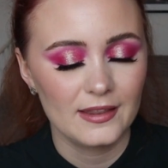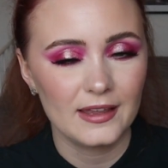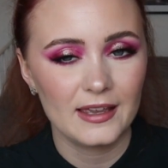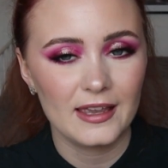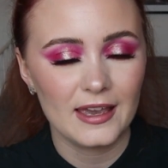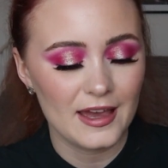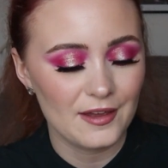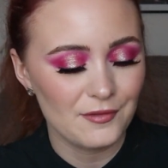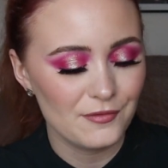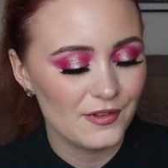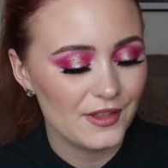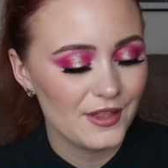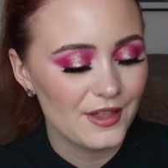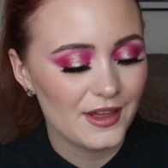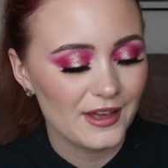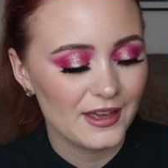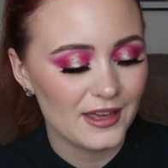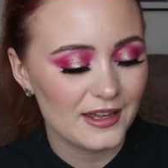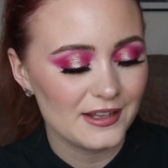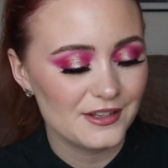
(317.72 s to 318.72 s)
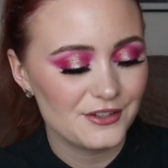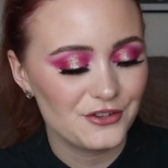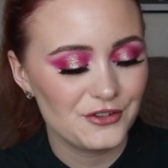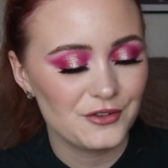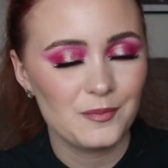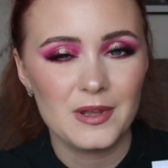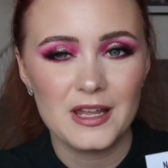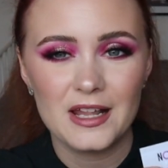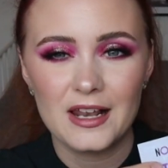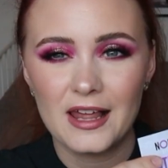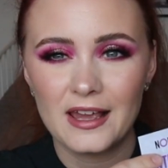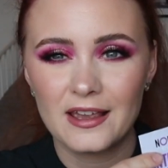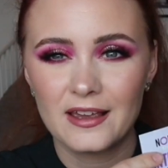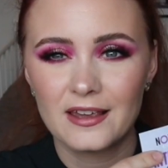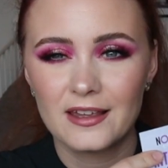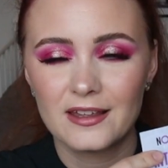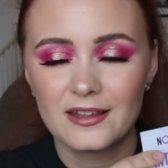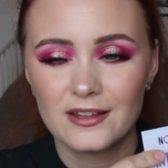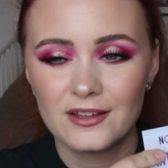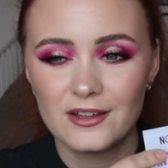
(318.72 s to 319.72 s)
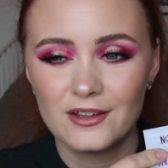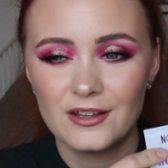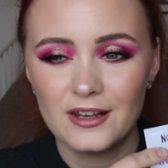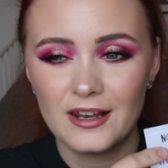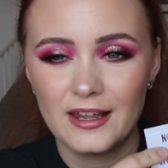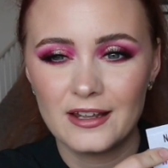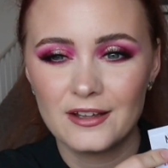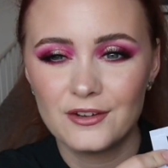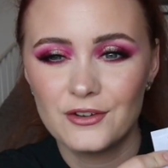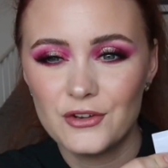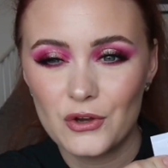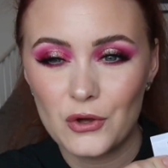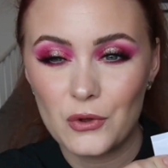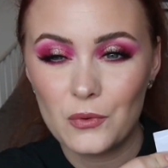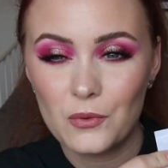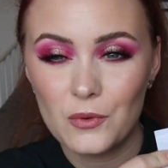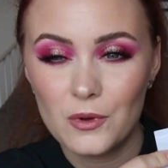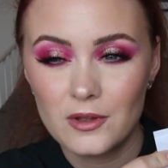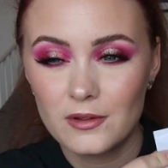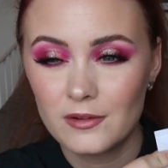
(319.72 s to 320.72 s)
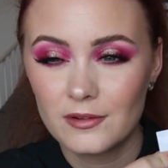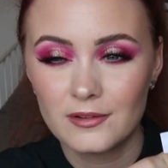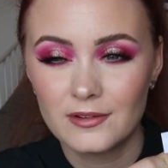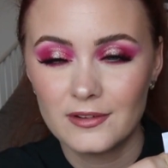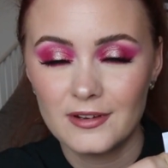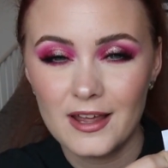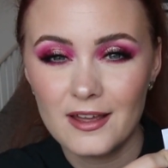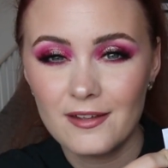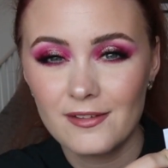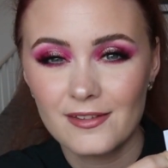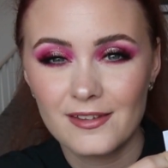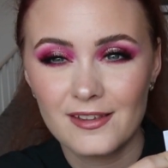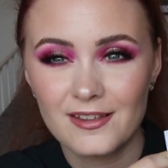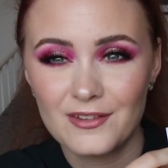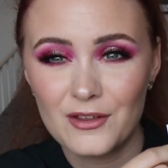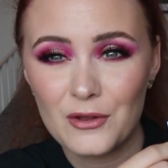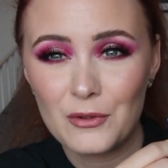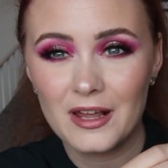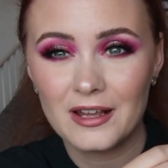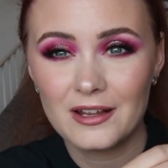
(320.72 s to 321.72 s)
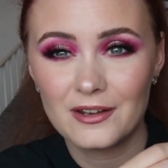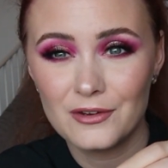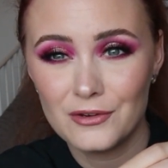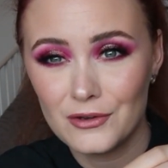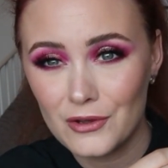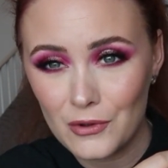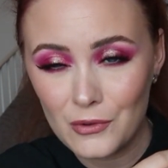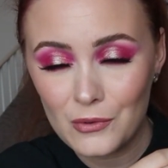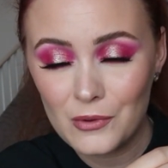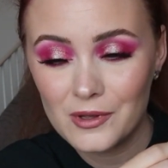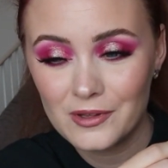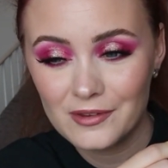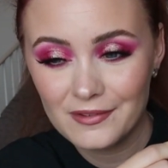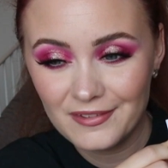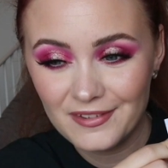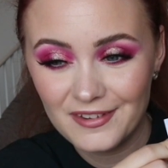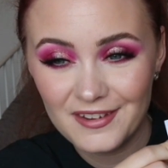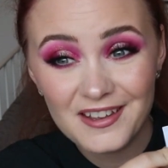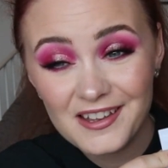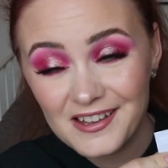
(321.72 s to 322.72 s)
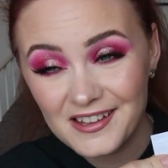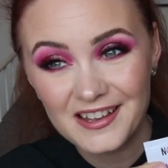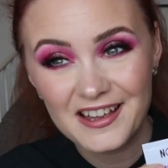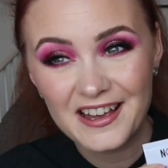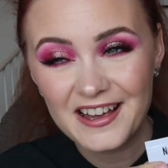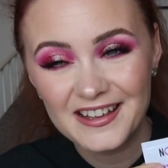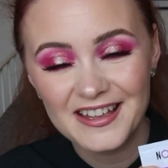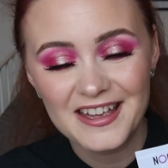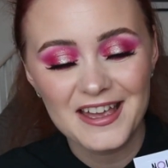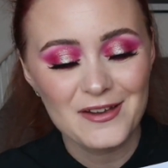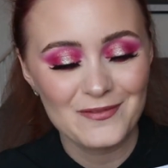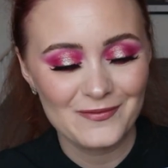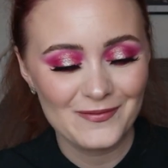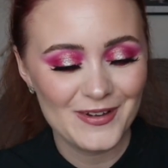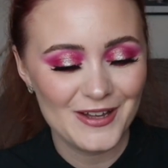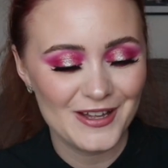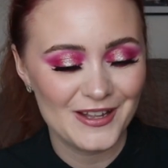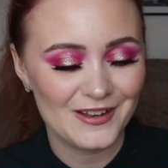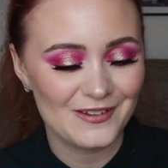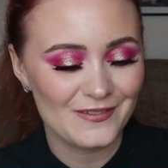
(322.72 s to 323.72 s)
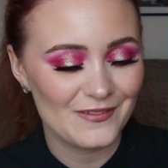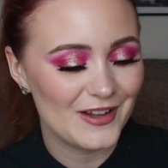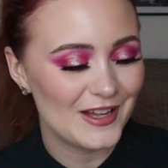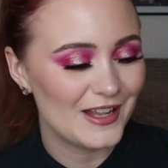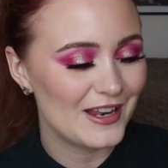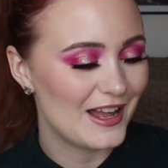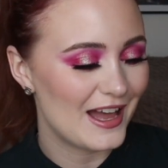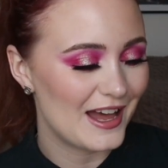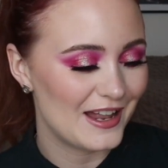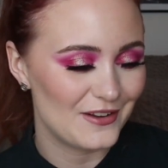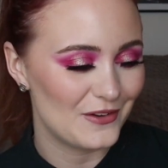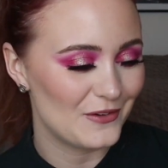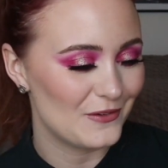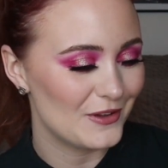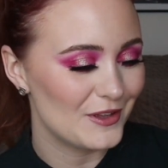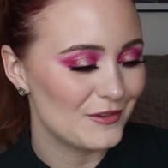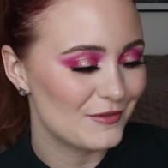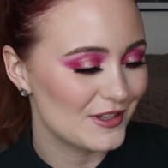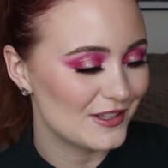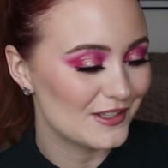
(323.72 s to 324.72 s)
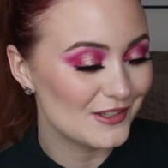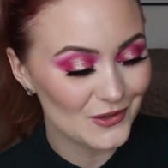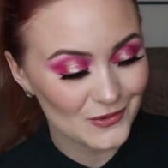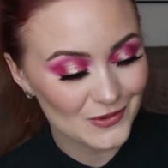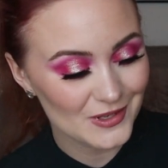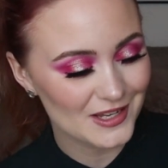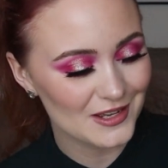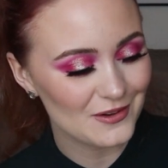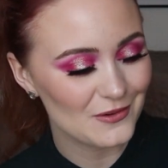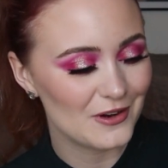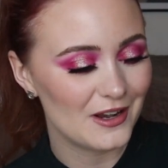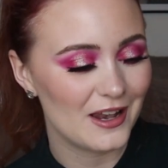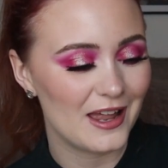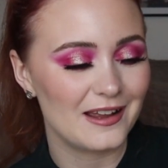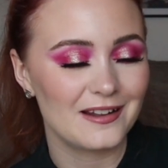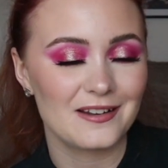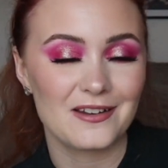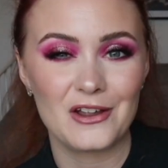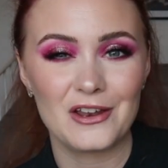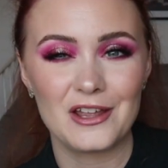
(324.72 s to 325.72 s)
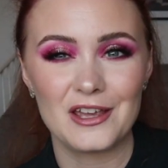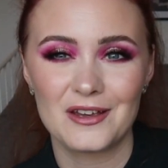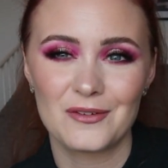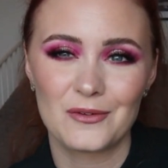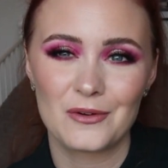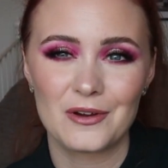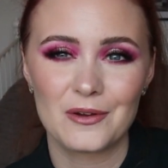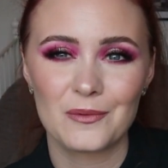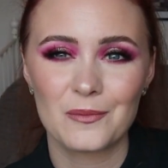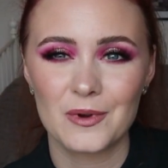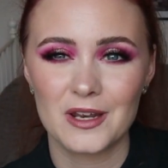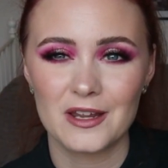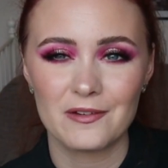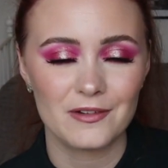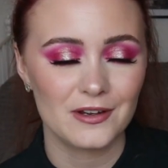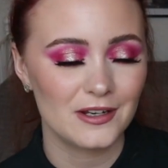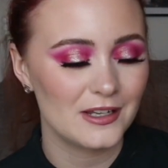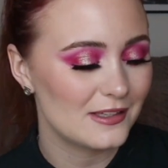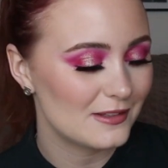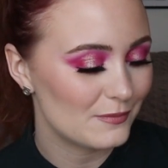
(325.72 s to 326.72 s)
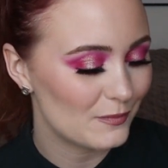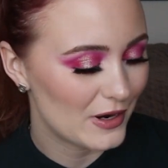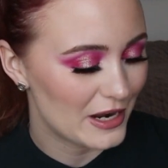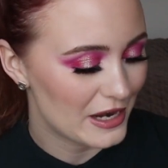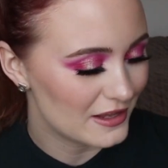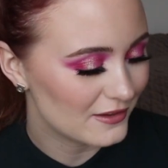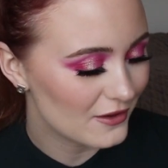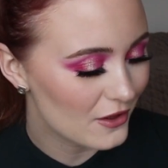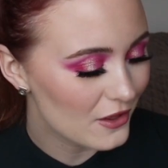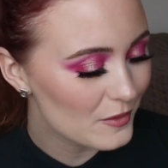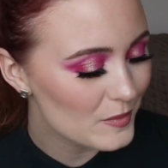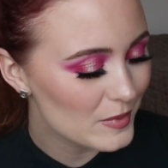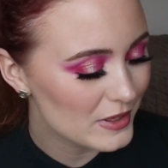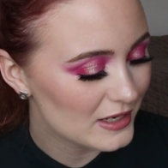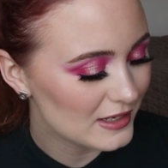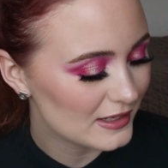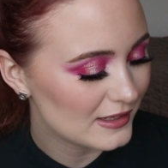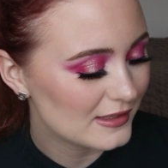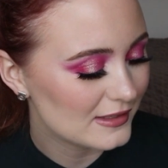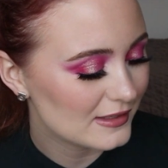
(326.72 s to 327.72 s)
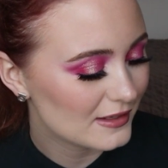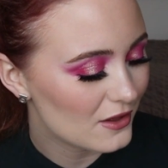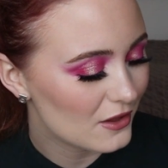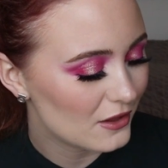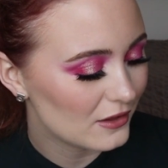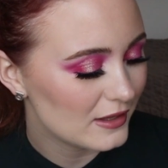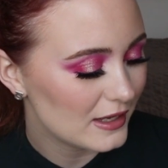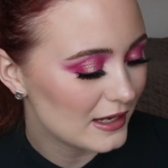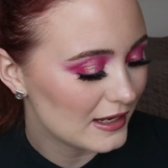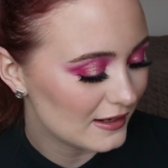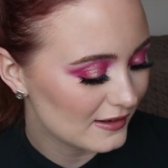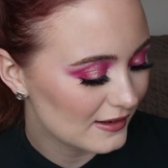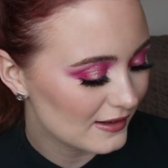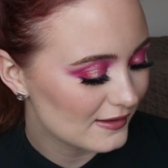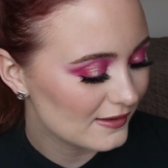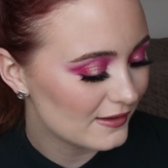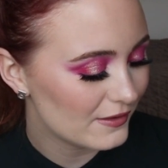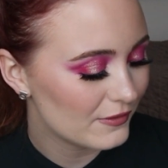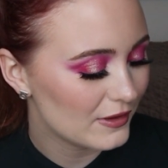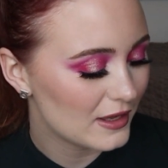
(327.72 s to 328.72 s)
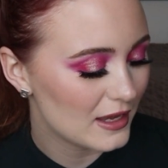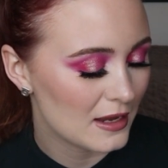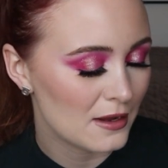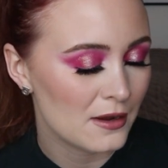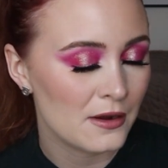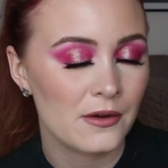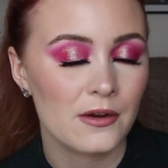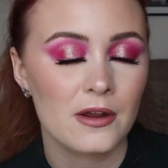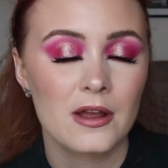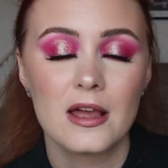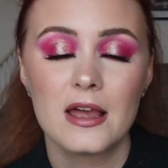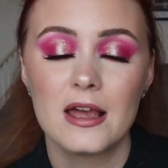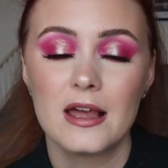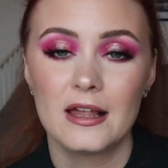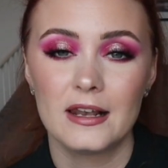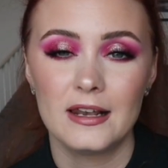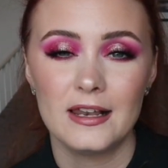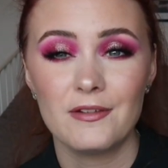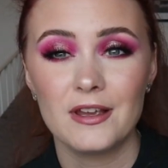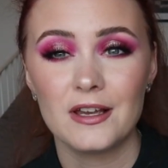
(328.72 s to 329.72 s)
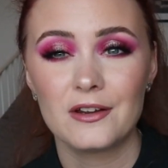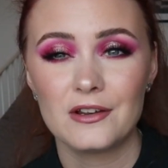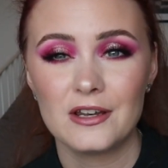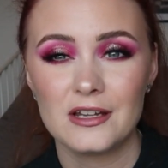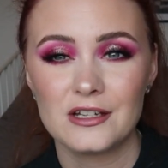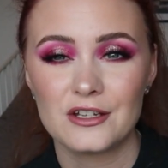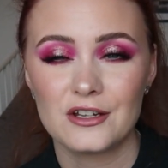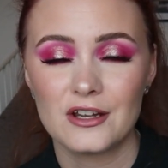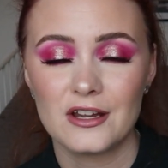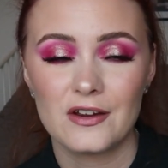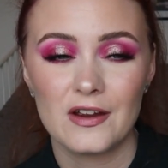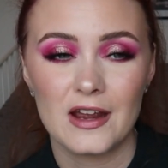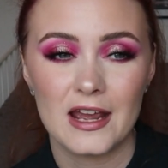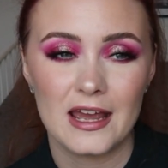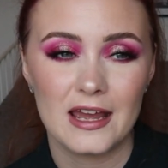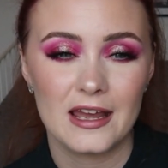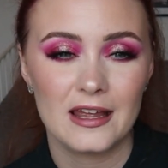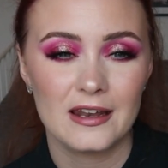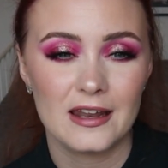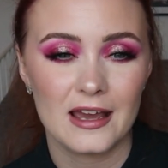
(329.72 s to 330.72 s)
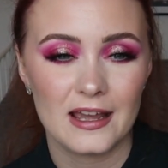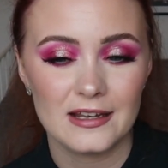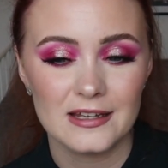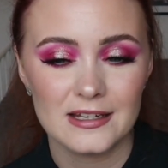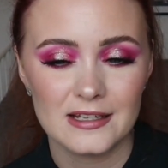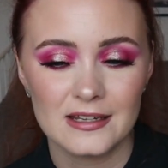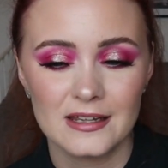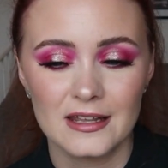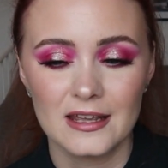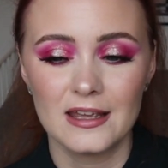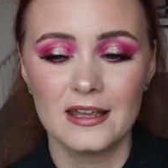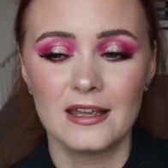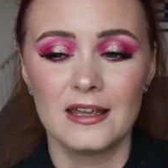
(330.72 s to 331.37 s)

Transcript: like, I feel like it should be like a dough nut, so like nutty, but I don't know if it's nutty or like naughty or whatever this brand is called, but it's called the Intensive Care Leave-In Conditioner, and I did,